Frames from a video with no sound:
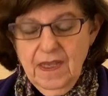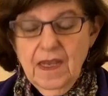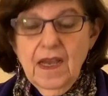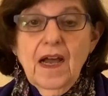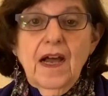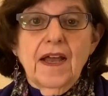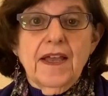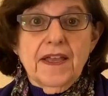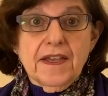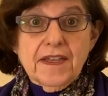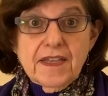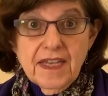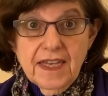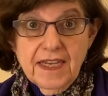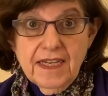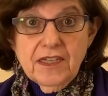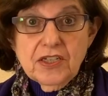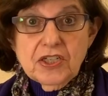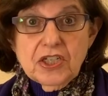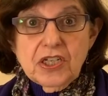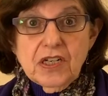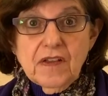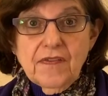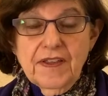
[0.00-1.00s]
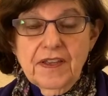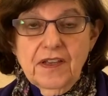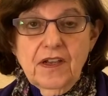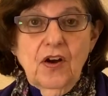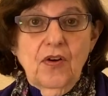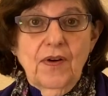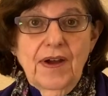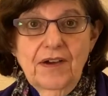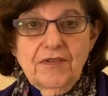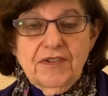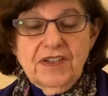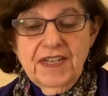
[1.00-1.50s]
I occasionally go
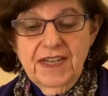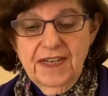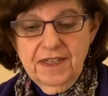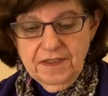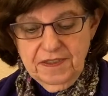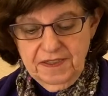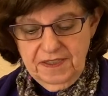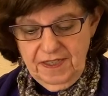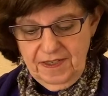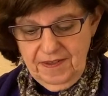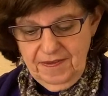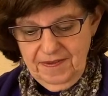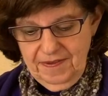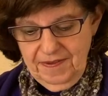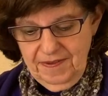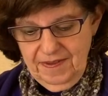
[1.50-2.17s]
out dancing.